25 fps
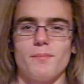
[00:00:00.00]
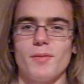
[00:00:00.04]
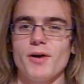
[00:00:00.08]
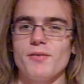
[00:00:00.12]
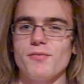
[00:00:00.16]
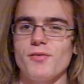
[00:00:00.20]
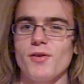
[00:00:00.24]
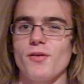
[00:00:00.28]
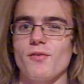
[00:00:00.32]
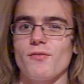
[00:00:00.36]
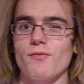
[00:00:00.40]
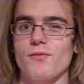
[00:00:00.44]

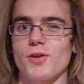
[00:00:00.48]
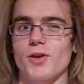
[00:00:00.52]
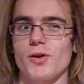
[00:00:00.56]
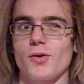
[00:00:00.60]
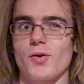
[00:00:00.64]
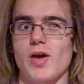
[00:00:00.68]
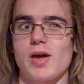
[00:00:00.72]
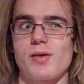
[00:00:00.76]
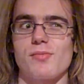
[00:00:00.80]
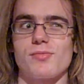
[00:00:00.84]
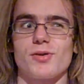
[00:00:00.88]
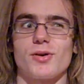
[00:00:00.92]
My favourite
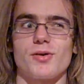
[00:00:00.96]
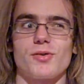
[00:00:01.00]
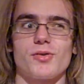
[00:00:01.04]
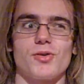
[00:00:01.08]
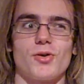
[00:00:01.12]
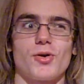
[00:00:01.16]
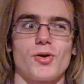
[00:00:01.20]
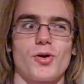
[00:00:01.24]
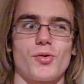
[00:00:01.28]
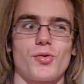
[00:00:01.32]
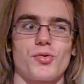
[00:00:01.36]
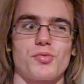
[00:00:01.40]
video game when I
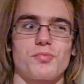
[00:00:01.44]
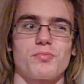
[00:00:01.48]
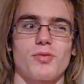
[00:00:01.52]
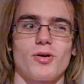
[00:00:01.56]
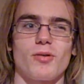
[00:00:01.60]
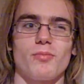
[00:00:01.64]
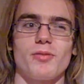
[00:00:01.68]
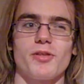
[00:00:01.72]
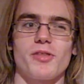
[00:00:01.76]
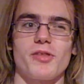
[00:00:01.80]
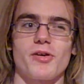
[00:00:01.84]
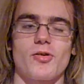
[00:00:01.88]
was younger was
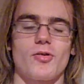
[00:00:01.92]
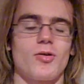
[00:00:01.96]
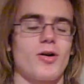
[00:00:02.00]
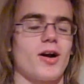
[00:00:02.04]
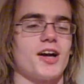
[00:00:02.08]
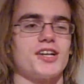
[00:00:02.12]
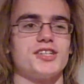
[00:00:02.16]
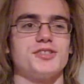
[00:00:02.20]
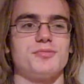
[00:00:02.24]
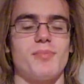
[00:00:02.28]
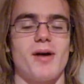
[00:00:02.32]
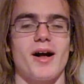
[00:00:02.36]
probably the
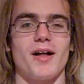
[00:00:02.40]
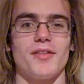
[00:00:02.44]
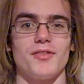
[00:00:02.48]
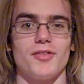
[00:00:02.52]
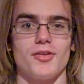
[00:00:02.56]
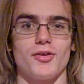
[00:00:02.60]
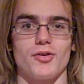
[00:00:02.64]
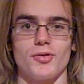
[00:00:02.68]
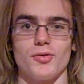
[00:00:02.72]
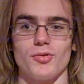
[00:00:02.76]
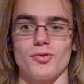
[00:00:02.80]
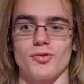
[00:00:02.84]
Crash
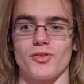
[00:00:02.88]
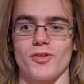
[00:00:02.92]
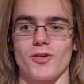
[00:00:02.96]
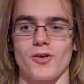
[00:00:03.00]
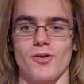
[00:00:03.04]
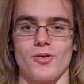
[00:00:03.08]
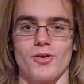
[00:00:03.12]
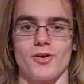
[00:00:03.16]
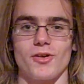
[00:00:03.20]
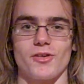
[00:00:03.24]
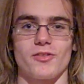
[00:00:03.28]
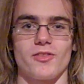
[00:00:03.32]
Bandicoot
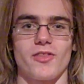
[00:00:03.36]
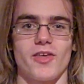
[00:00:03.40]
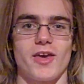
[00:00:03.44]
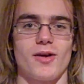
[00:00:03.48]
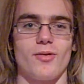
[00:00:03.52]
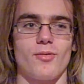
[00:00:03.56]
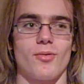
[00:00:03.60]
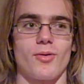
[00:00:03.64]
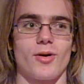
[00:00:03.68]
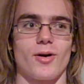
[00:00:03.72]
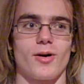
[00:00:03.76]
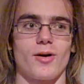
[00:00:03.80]
series.
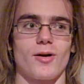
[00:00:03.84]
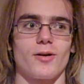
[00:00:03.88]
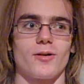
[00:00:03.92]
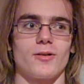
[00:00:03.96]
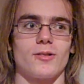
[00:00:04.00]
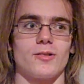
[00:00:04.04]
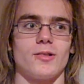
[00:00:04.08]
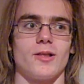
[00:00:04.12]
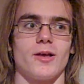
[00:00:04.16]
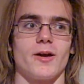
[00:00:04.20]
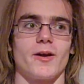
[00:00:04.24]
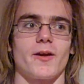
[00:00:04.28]
They
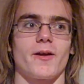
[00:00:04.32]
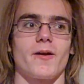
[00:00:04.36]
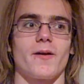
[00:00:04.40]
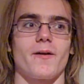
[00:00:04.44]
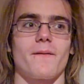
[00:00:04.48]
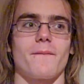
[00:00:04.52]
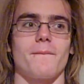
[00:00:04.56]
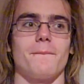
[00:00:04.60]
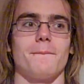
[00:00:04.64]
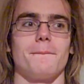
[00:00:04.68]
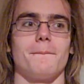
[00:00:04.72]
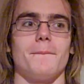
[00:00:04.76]
were,
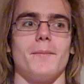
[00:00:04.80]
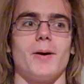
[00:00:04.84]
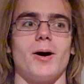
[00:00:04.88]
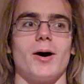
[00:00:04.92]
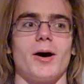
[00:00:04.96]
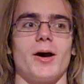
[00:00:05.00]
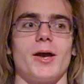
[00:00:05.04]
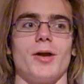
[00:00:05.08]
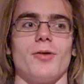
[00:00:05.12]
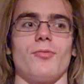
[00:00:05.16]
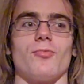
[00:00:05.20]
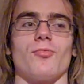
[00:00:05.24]
like,
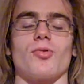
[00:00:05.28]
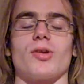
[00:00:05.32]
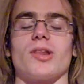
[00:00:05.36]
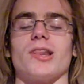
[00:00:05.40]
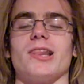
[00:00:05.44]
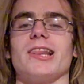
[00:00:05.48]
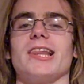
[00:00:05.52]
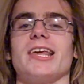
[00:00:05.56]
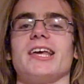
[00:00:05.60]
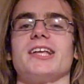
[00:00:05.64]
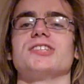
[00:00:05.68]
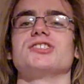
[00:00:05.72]
my
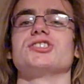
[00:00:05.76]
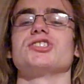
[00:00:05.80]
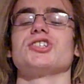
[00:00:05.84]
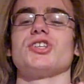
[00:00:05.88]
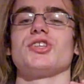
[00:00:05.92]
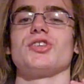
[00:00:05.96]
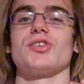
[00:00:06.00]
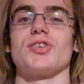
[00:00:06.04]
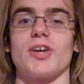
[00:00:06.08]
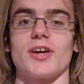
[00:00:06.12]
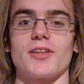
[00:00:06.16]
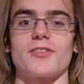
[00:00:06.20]

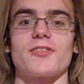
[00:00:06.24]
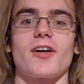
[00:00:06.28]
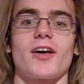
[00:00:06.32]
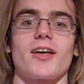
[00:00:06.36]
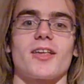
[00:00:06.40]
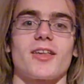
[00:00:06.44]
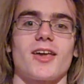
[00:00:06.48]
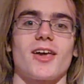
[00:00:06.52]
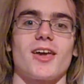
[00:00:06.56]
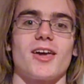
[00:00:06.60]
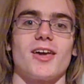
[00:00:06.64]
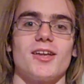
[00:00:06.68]
religion at
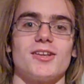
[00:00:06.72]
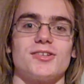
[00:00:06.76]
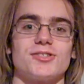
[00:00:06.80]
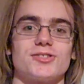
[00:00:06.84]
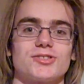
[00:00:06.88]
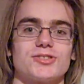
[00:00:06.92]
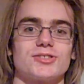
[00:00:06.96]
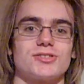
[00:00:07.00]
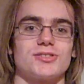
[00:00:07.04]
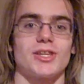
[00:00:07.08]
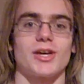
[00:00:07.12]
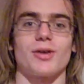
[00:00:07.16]
that
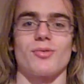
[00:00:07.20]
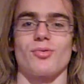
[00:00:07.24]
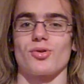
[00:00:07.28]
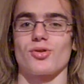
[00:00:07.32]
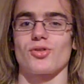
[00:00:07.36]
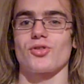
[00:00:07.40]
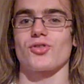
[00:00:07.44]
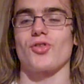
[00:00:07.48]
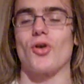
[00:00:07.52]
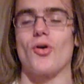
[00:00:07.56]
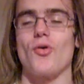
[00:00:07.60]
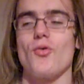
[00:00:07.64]
age. They
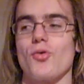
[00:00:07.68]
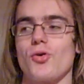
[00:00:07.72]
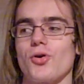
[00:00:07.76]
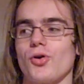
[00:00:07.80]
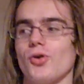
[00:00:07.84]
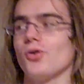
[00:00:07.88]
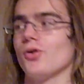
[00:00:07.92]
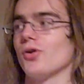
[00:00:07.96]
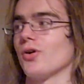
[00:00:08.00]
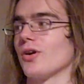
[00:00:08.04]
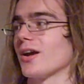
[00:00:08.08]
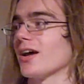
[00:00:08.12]
were so
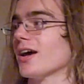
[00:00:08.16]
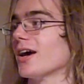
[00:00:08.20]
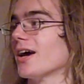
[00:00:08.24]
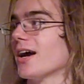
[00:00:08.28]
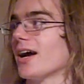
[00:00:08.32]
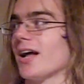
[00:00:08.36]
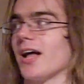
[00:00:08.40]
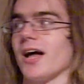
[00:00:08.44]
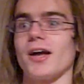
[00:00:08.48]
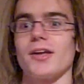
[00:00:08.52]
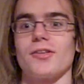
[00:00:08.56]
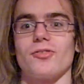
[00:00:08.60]
good,
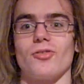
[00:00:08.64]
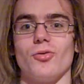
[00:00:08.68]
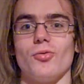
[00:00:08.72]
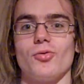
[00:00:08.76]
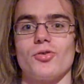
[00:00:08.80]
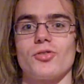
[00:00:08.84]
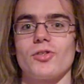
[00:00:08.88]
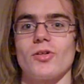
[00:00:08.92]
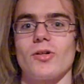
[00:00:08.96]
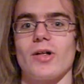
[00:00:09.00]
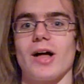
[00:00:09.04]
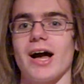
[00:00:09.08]
and I
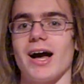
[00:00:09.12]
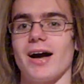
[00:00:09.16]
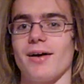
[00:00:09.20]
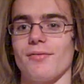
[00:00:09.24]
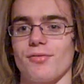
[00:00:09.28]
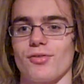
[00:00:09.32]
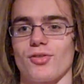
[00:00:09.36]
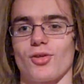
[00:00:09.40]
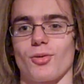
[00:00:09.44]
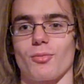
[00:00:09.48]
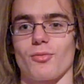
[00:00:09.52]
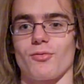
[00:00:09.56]
do still
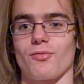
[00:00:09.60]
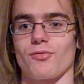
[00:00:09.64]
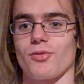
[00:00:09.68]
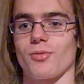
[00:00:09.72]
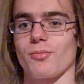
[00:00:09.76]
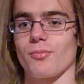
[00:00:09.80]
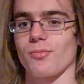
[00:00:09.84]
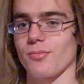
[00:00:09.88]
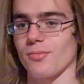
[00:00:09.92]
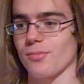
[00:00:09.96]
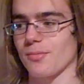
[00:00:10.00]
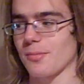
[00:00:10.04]
have some of
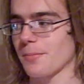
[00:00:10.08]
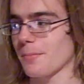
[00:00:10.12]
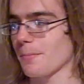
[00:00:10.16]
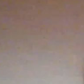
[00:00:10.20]
them.